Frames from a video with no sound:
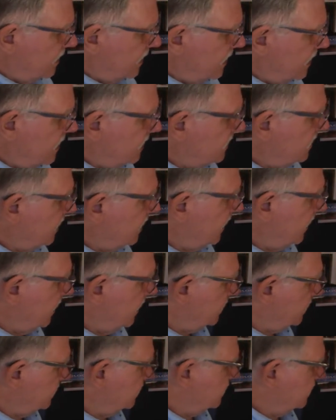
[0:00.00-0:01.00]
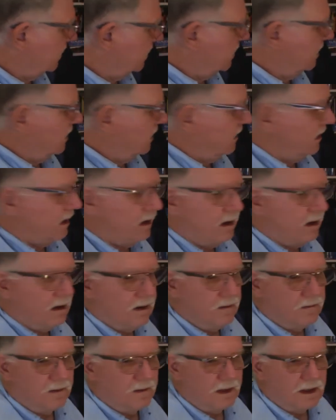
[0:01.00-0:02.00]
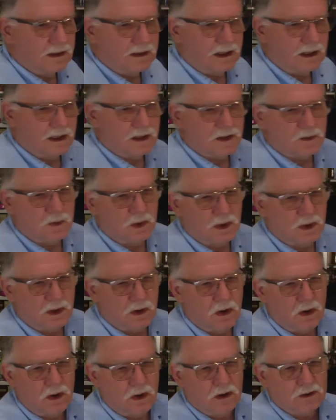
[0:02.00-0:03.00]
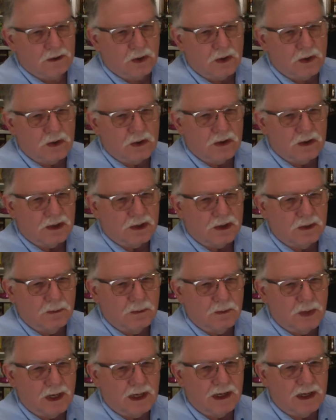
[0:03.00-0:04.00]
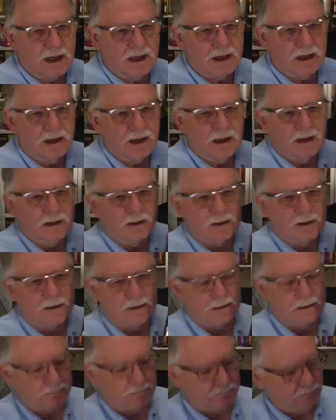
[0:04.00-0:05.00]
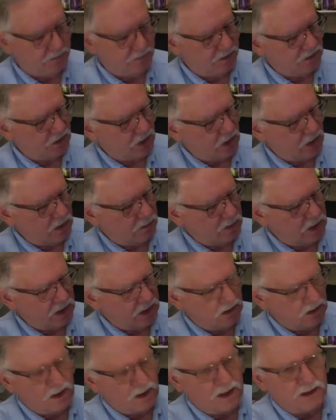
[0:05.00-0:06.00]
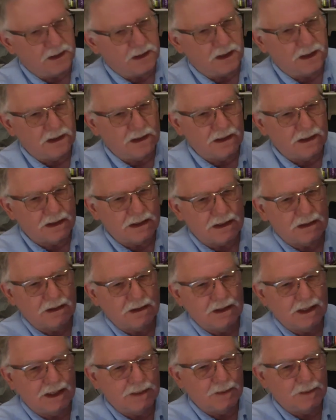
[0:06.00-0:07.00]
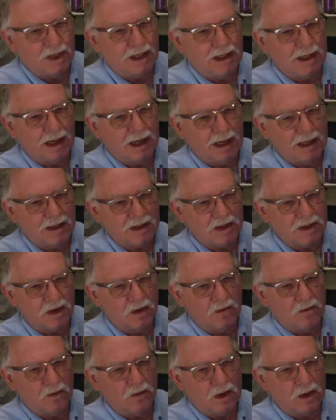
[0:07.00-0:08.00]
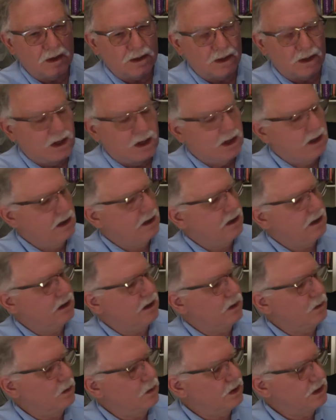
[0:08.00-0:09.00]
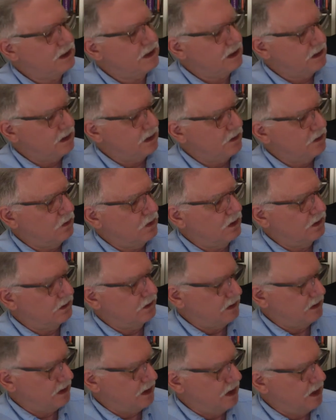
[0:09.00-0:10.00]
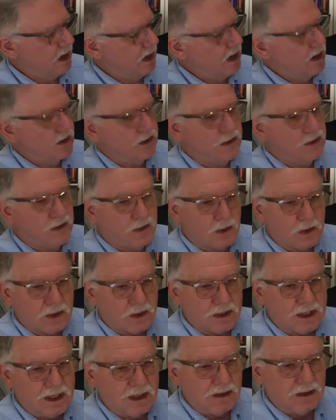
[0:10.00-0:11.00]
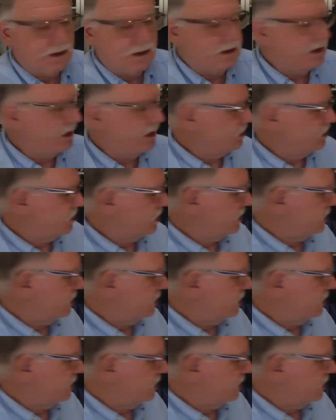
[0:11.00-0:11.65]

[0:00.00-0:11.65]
e-text of a textbook called Earth by Tarbuck, Lutkins, Linneman, and so forth. We're dealing with the 13th edition